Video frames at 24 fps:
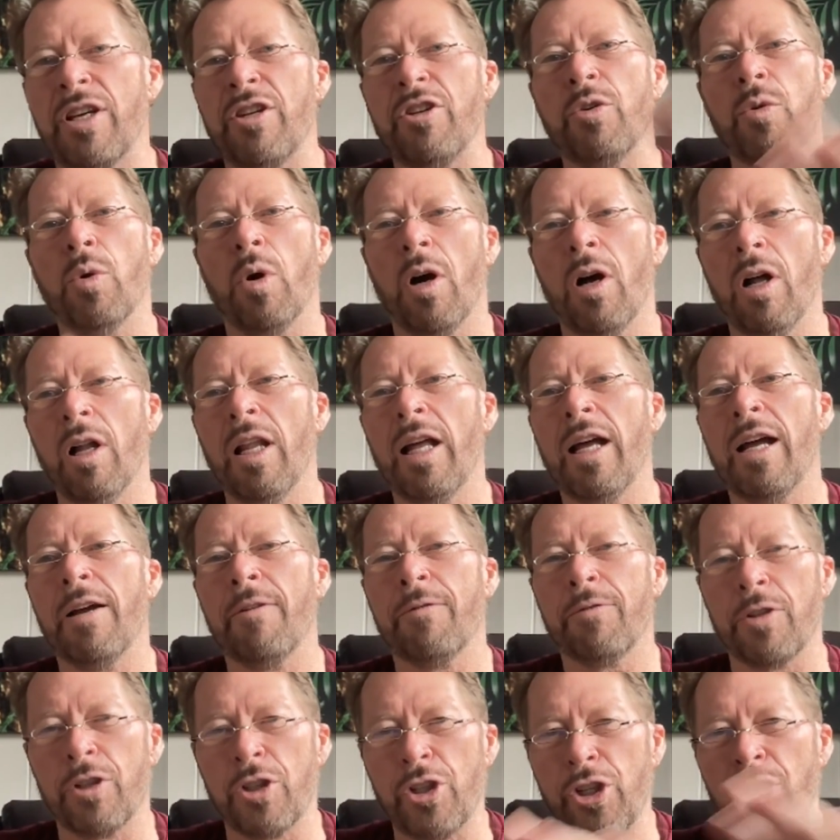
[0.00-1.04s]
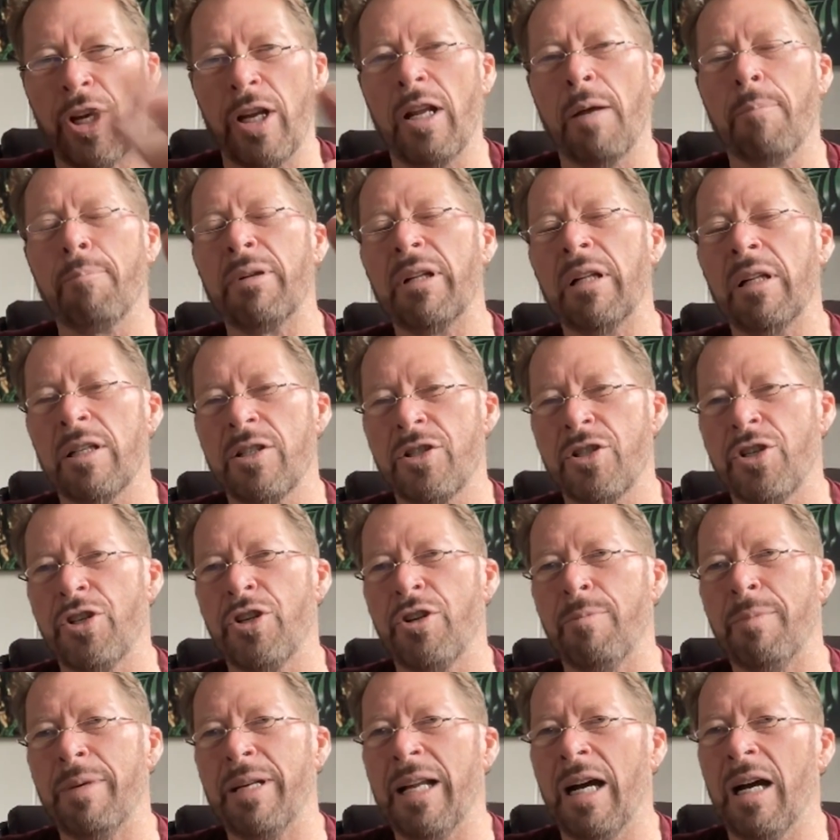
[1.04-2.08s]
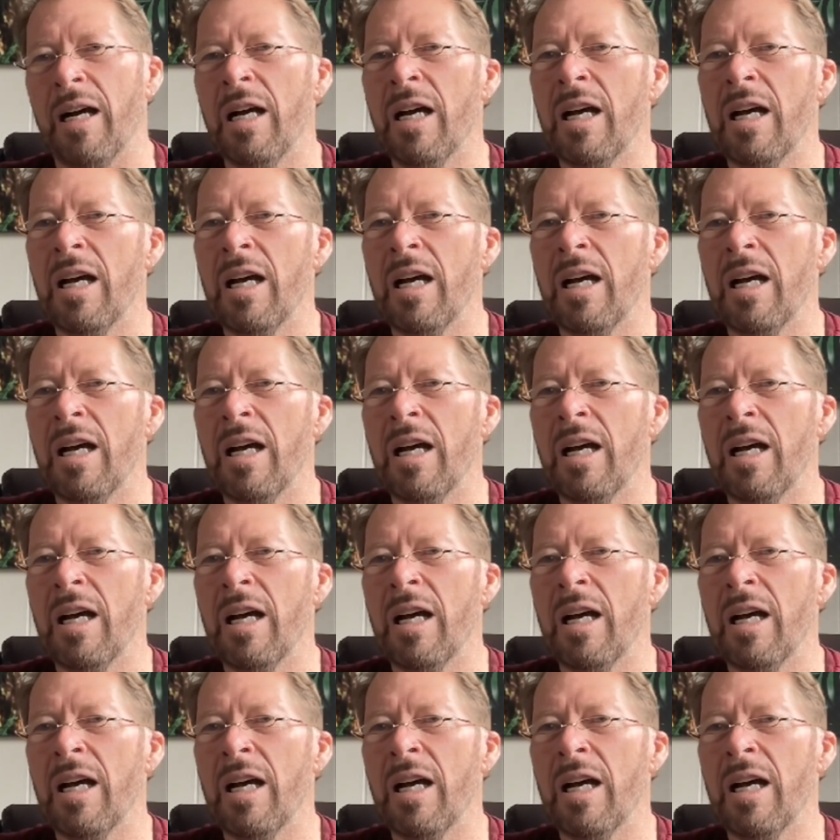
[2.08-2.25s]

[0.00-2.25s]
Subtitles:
You all have to shut up and listen to me." Now,